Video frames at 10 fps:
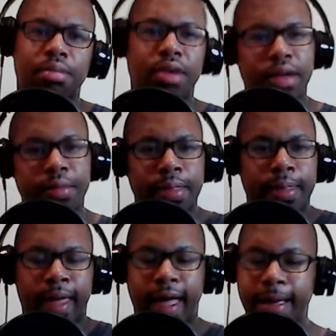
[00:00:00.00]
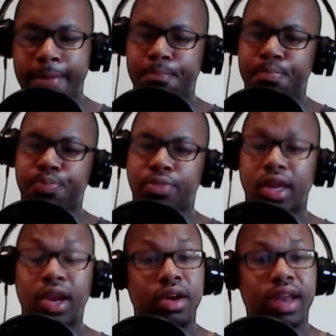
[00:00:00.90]
But hey,
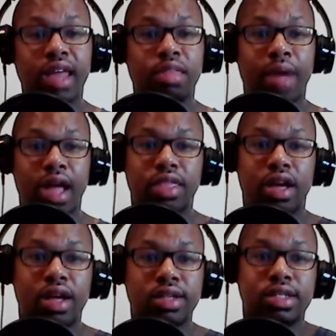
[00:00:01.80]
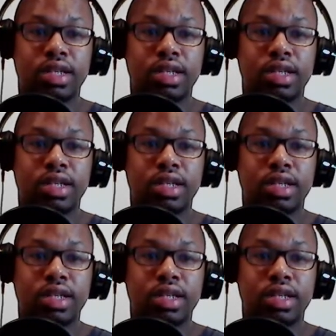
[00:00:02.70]
that's my thoughts.